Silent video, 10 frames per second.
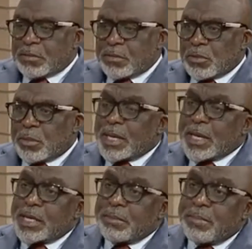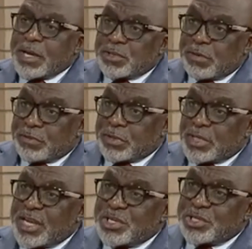No matter the best of
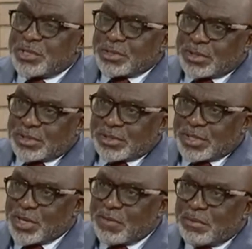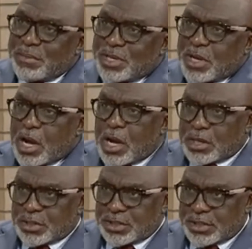intentions the government
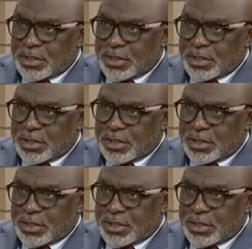has,